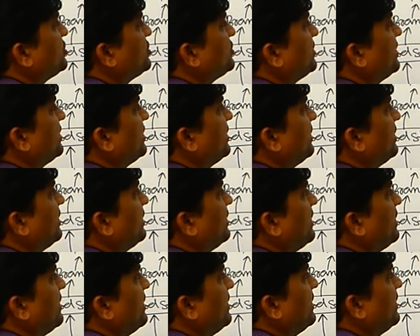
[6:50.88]
to the
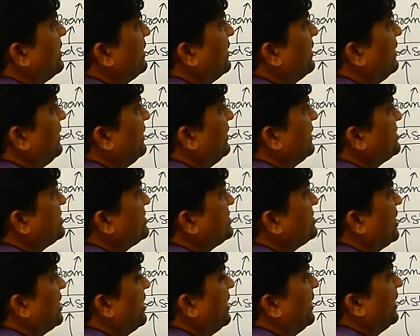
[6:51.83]

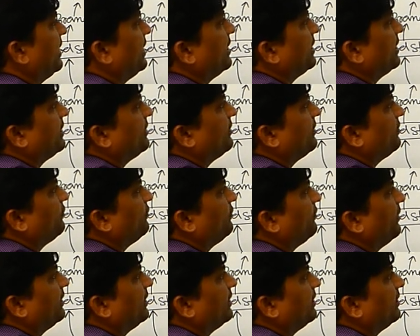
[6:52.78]
intestine.
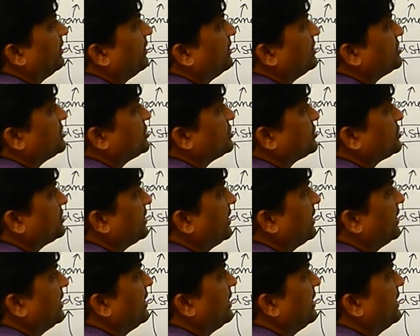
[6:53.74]
Finally reach to
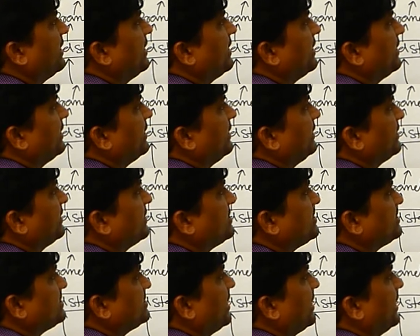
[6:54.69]
the
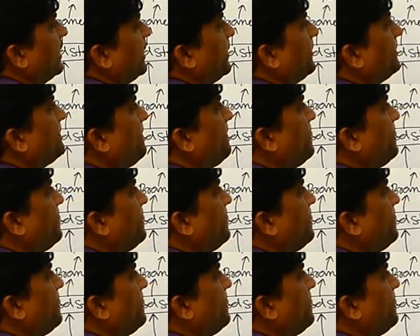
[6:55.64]
intestine.